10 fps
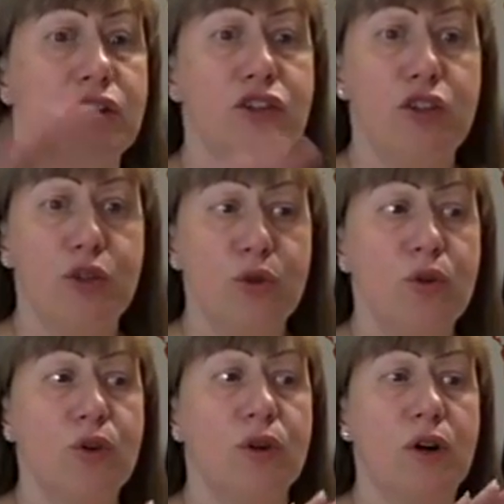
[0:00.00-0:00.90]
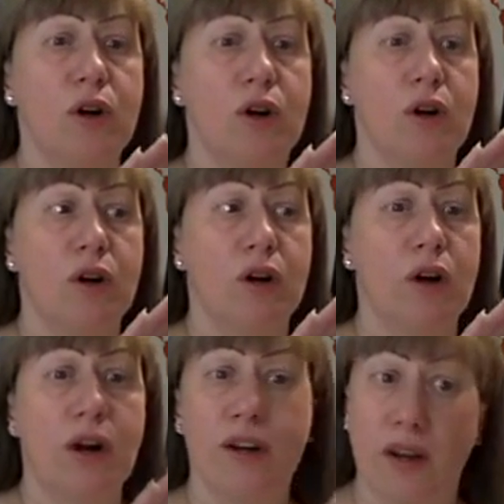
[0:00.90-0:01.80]
you
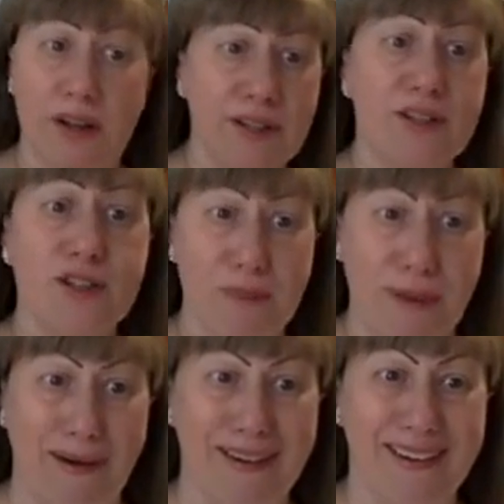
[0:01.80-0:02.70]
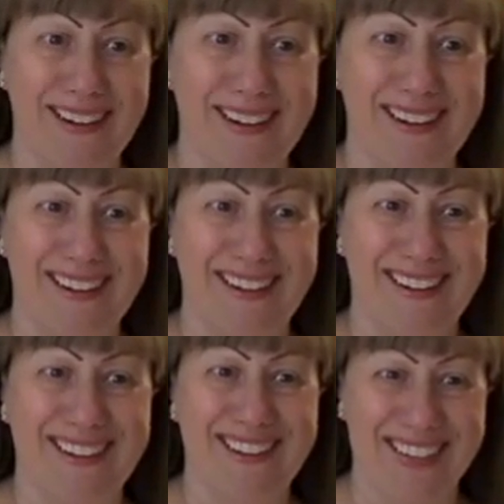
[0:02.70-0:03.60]
are not in despair,
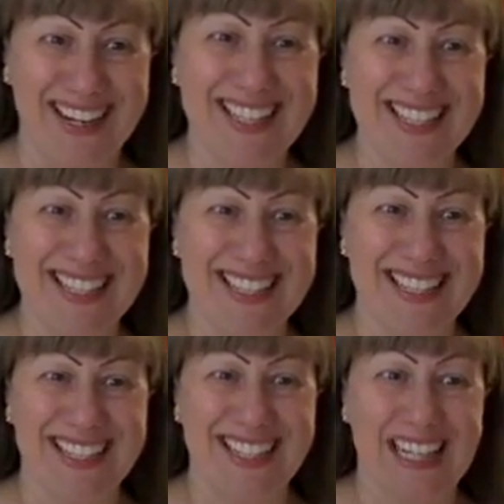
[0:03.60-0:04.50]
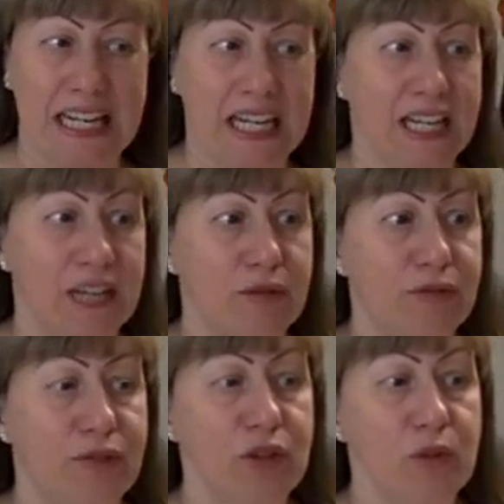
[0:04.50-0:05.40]
right?
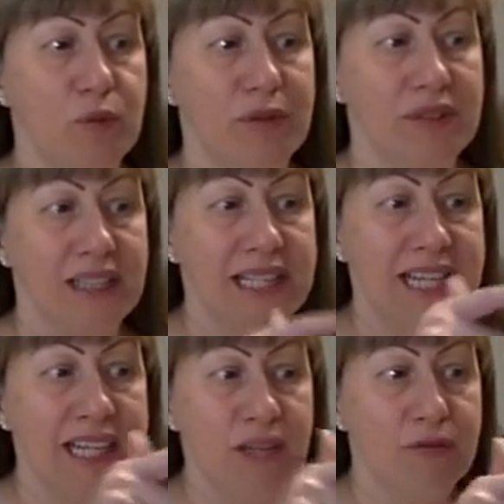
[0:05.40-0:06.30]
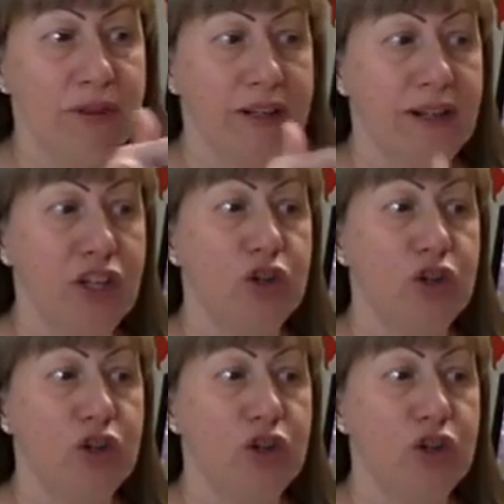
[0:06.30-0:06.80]
If you believe and